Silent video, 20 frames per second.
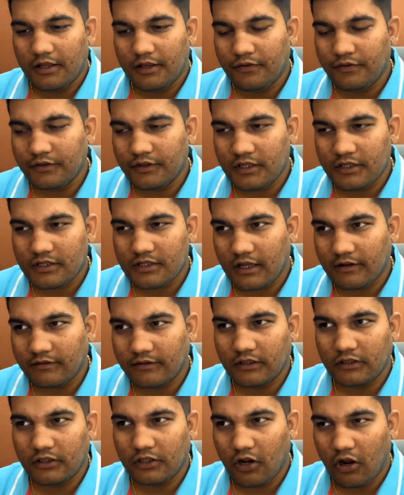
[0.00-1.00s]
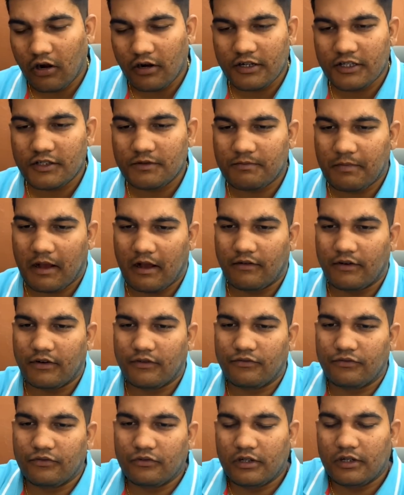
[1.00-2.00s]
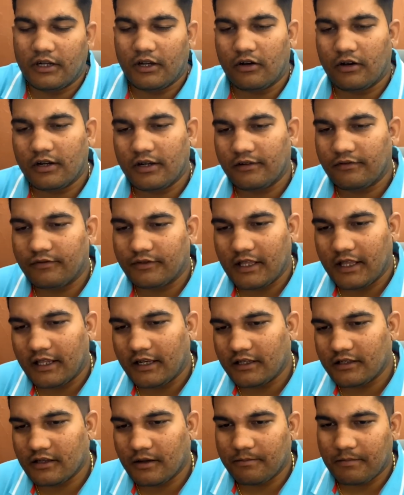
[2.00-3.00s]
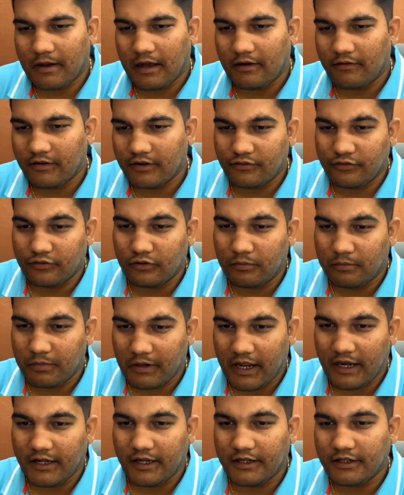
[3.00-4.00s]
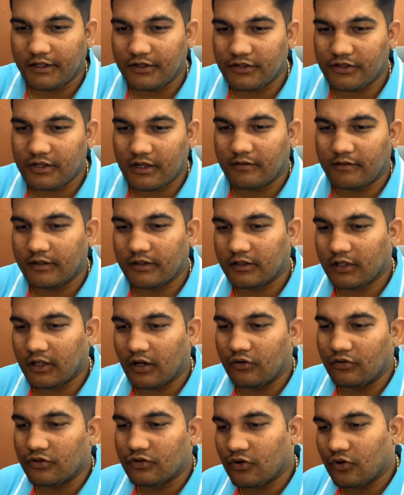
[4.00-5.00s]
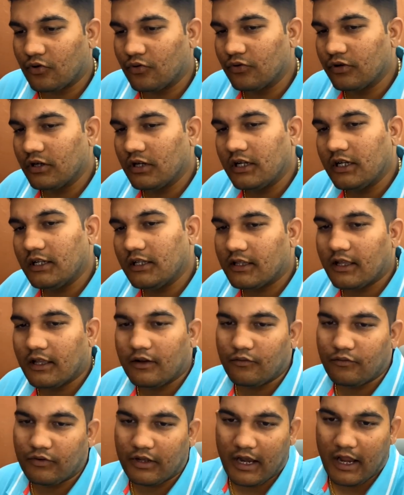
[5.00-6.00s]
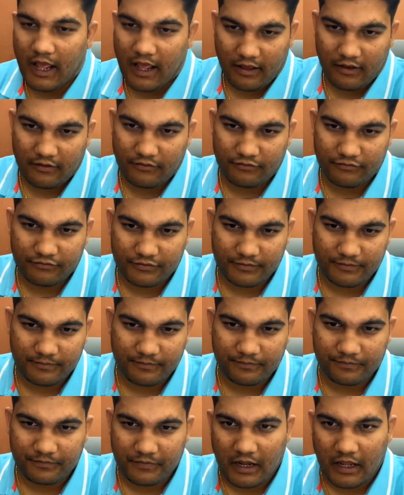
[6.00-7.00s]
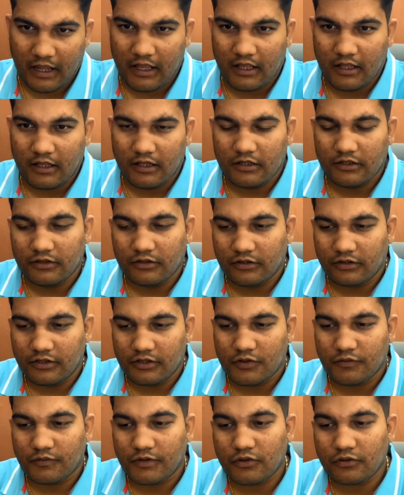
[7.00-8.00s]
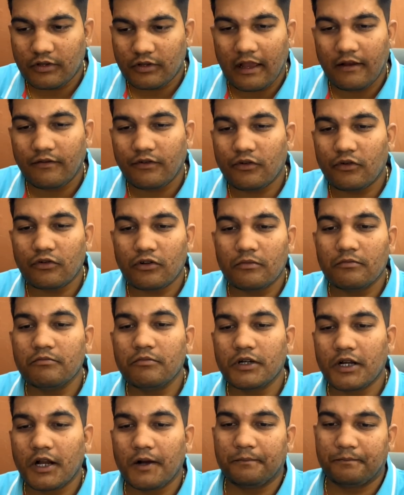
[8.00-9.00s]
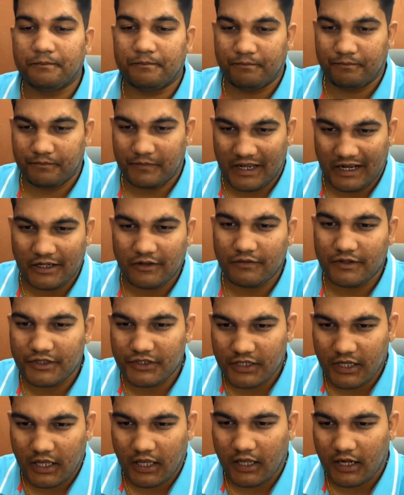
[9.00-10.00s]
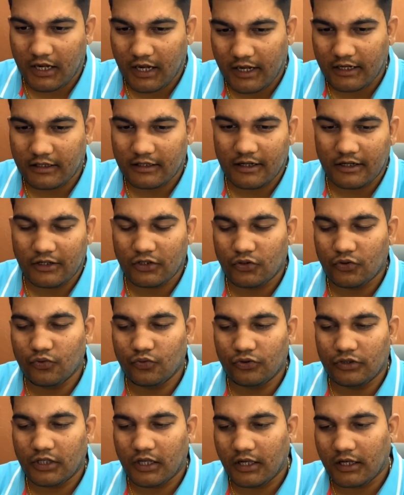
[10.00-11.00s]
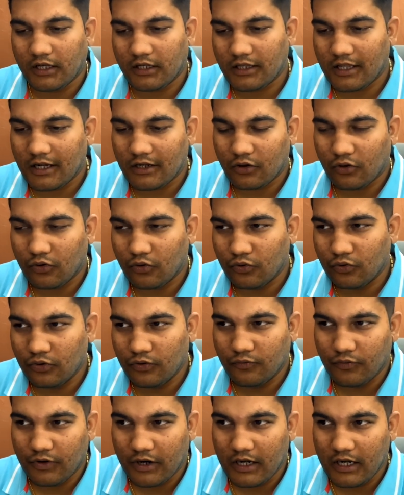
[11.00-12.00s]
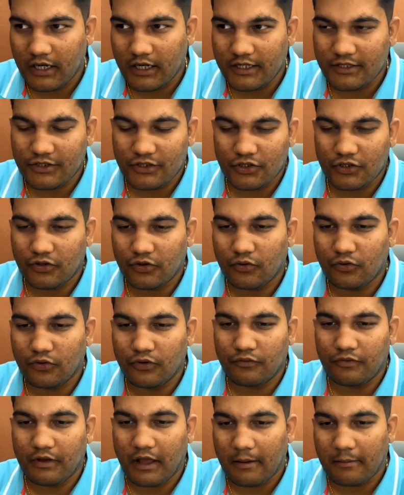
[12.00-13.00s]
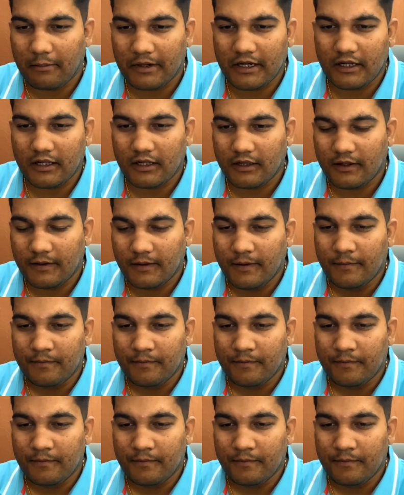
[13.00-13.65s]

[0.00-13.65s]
If the seventh lord is powerful, or if there is a powerful planet in seventh house, only then one have, you know, this Vasudhaiva Kutumbakam that we say, right? That you think that whole world is your own family